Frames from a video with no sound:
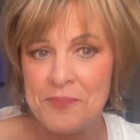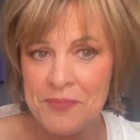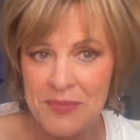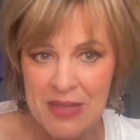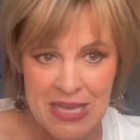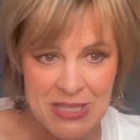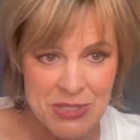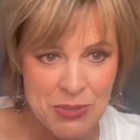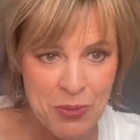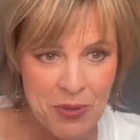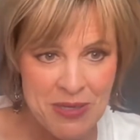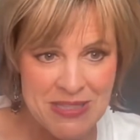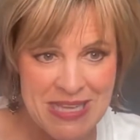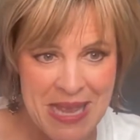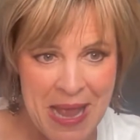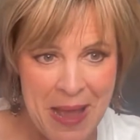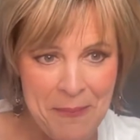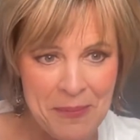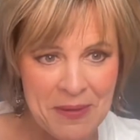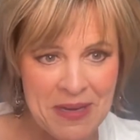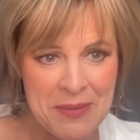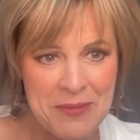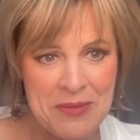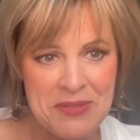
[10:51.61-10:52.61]
That's what's
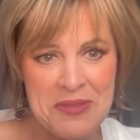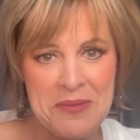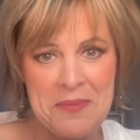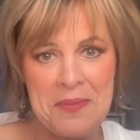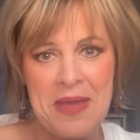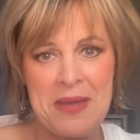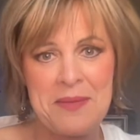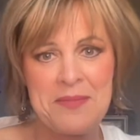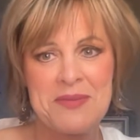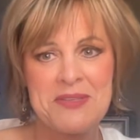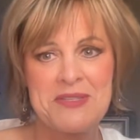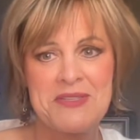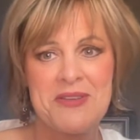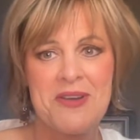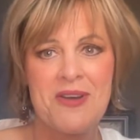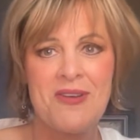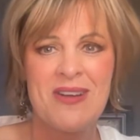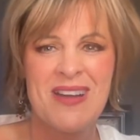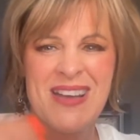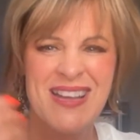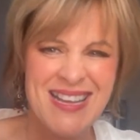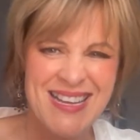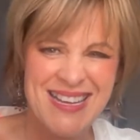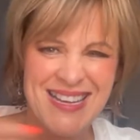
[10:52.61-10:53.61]
happening with the baby. So
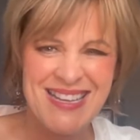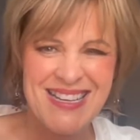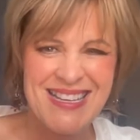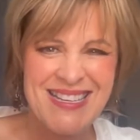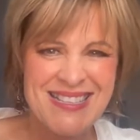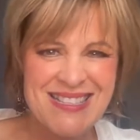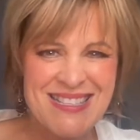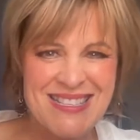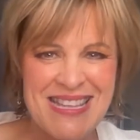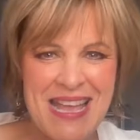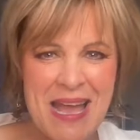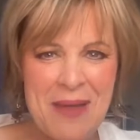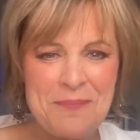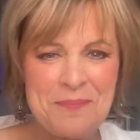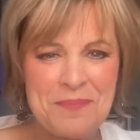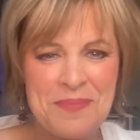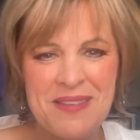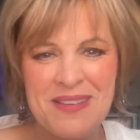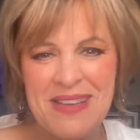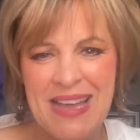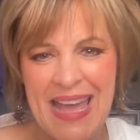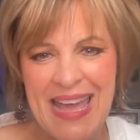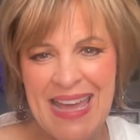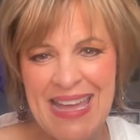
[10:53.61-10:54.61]
stop
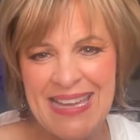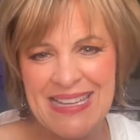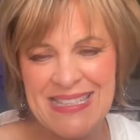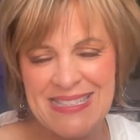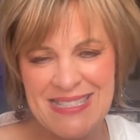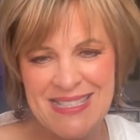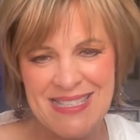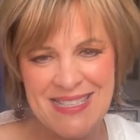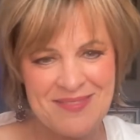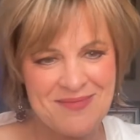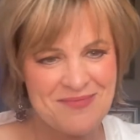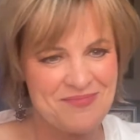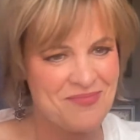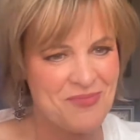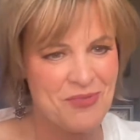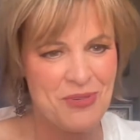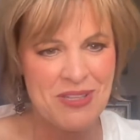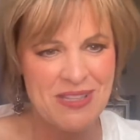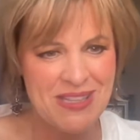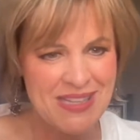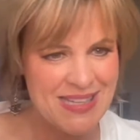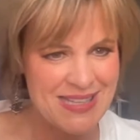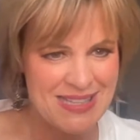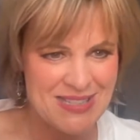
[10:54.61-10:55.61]
the hate.
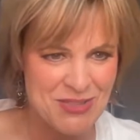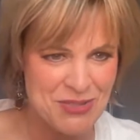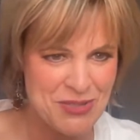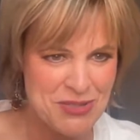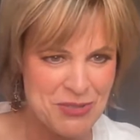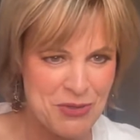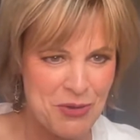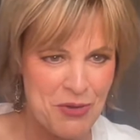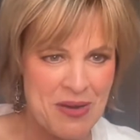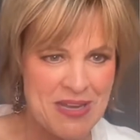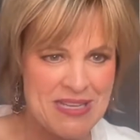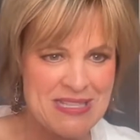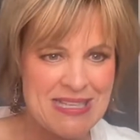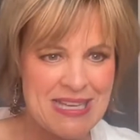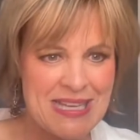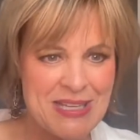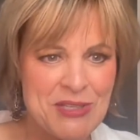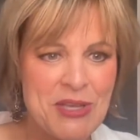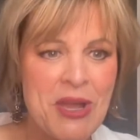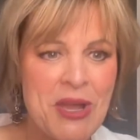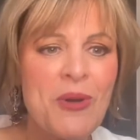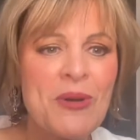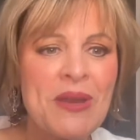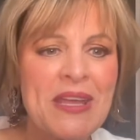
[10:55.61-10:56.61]
Really, it's just crazy.
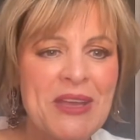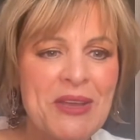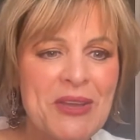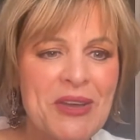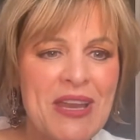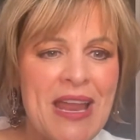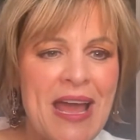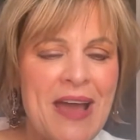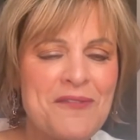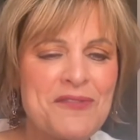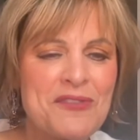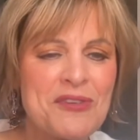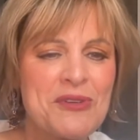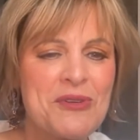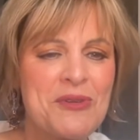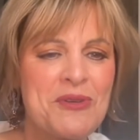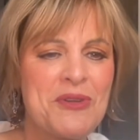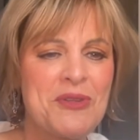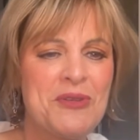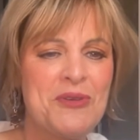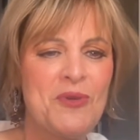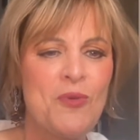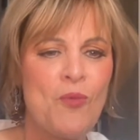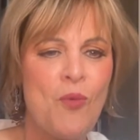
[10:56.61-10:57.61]
Tony, good afternoon
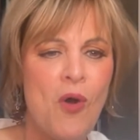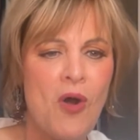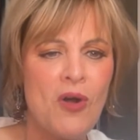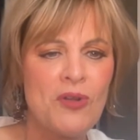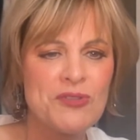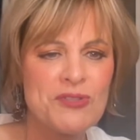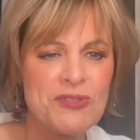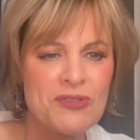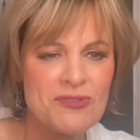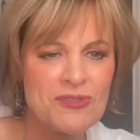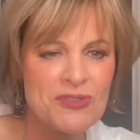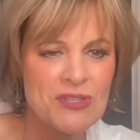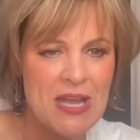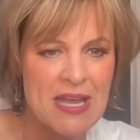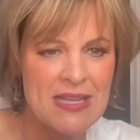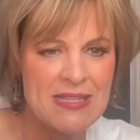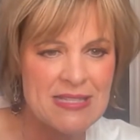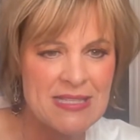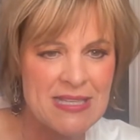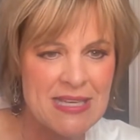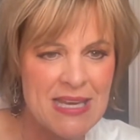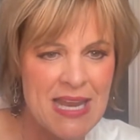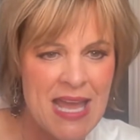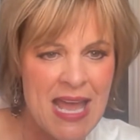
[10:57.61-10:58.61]
to you. Walter
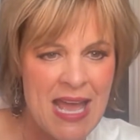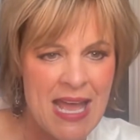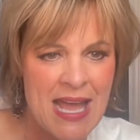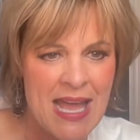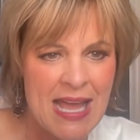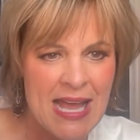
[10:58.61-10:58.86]
Johnson,